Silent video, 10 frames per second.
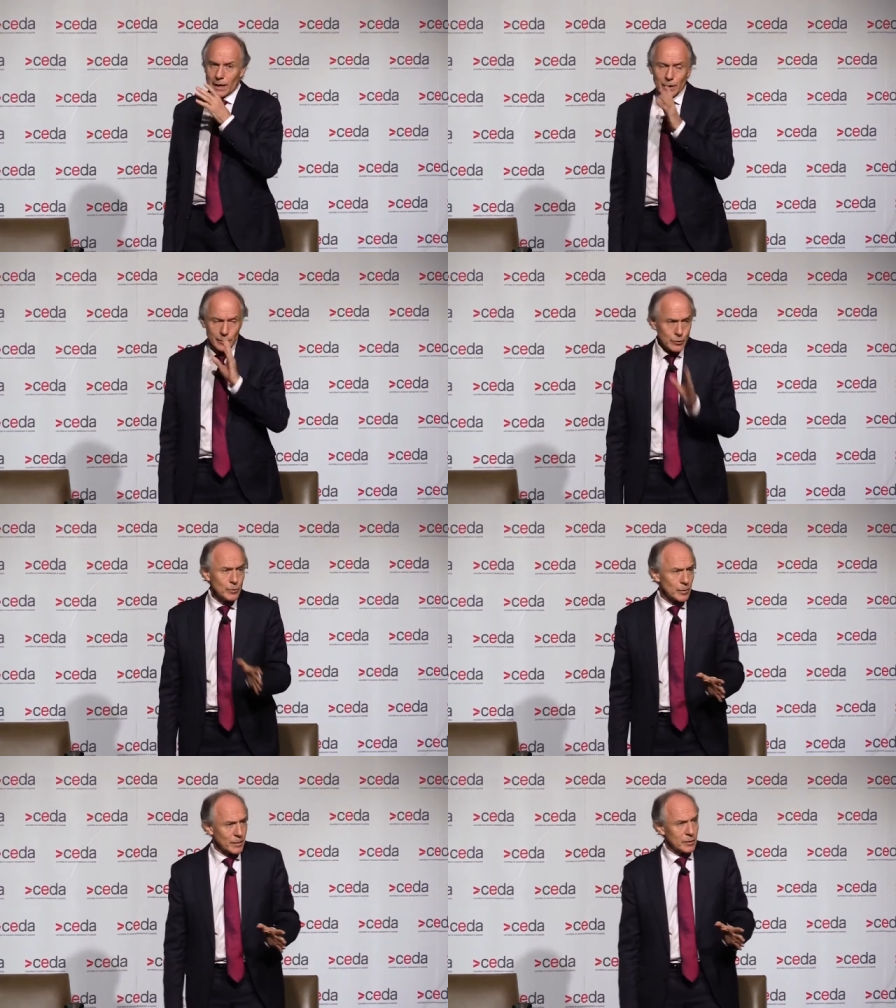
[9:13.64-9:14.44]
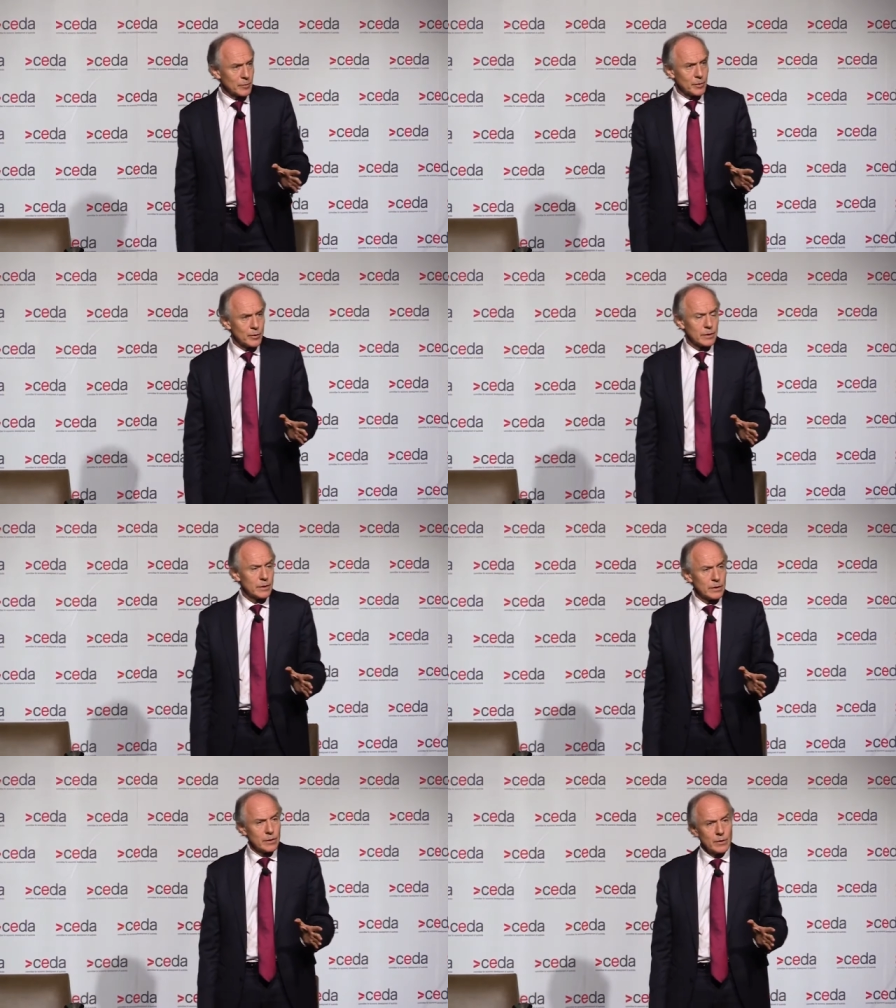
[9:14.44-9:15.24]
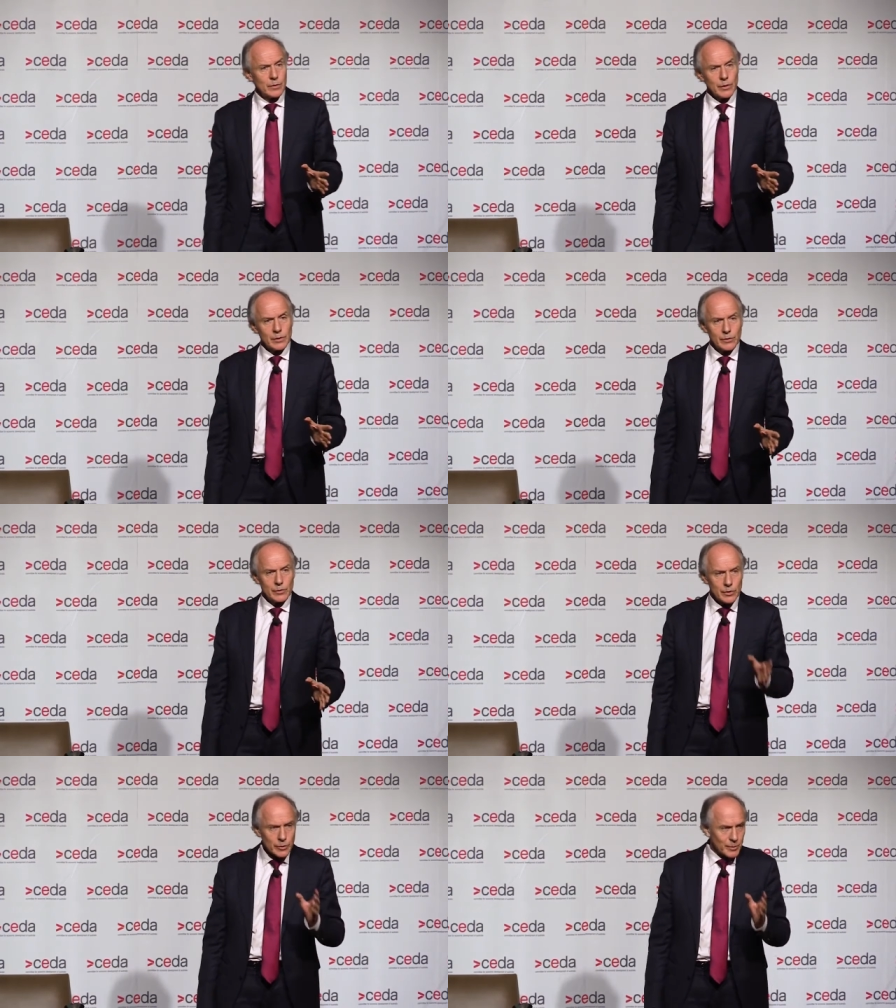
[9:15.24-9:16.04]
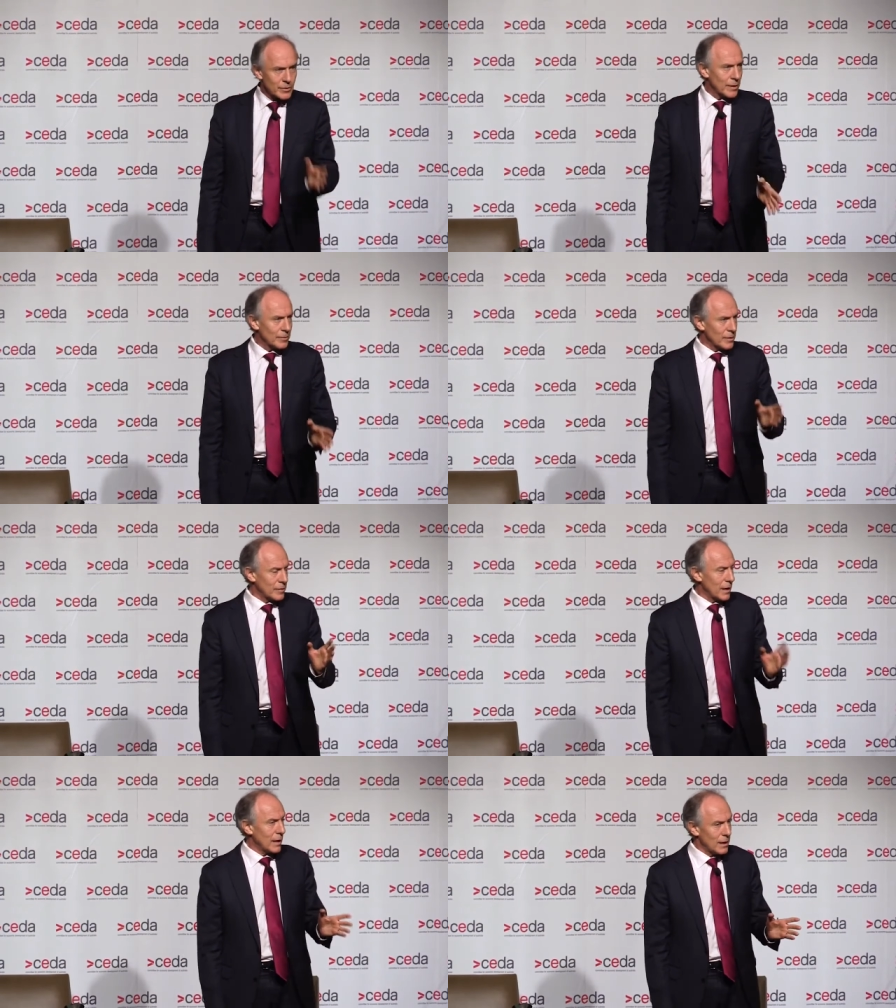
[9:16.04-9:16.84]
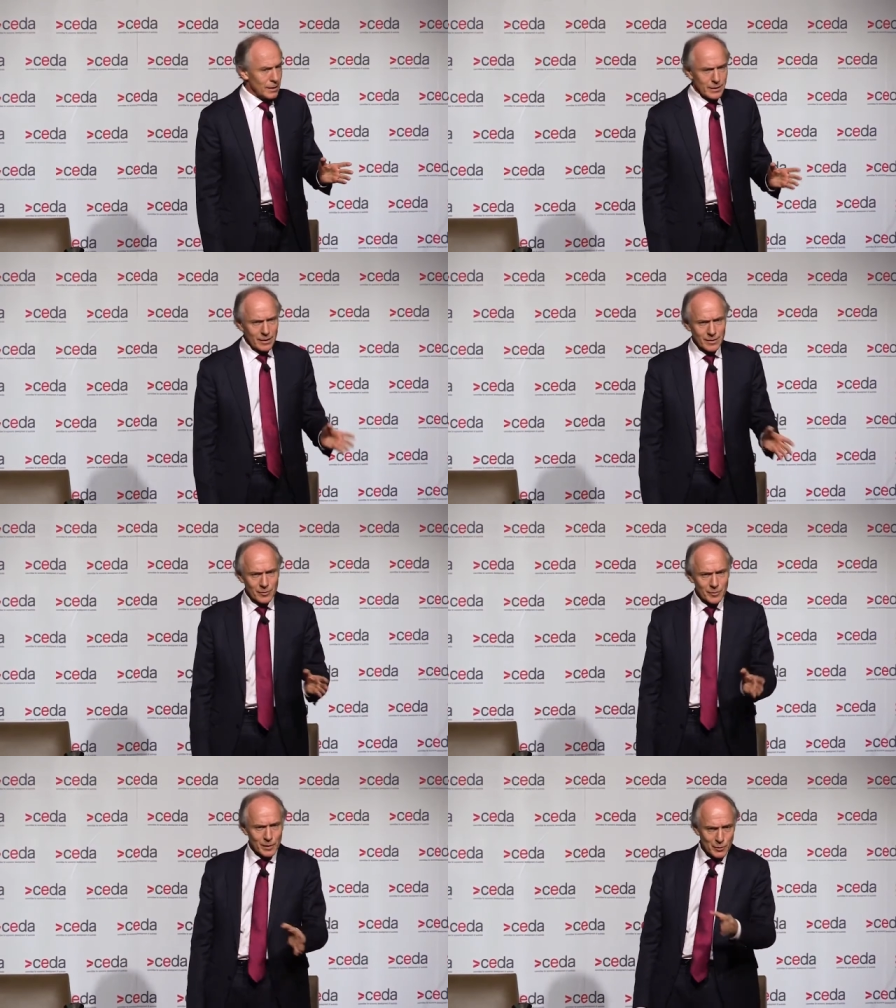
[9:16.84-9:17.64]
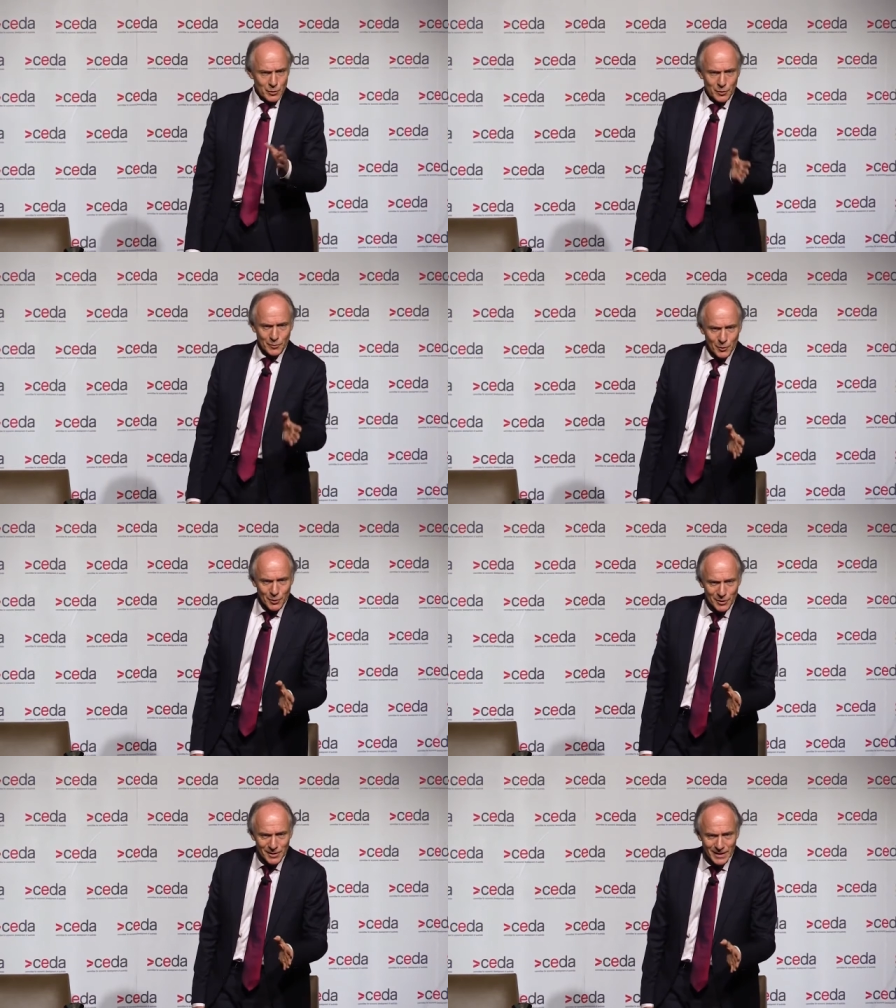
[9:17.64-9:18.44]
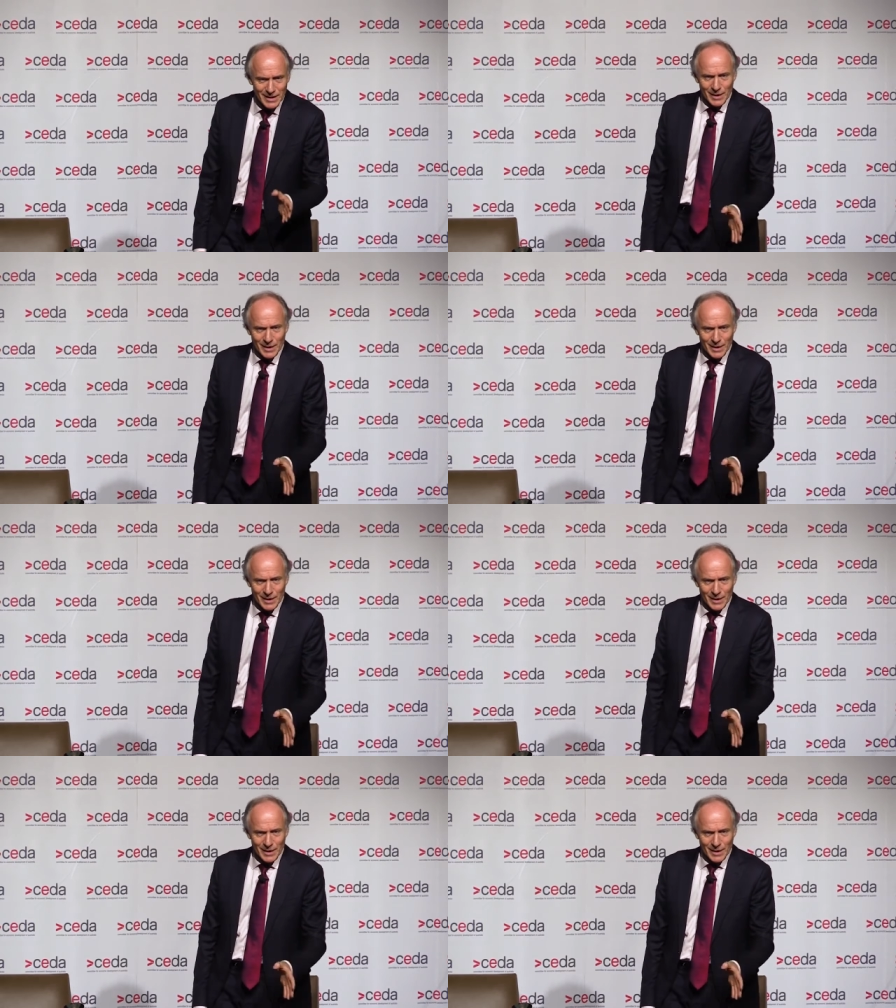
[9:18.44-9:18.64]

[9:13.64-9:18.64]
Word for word: And I do want to make the point that just because something's hard, that doesn't mean we should avoid it.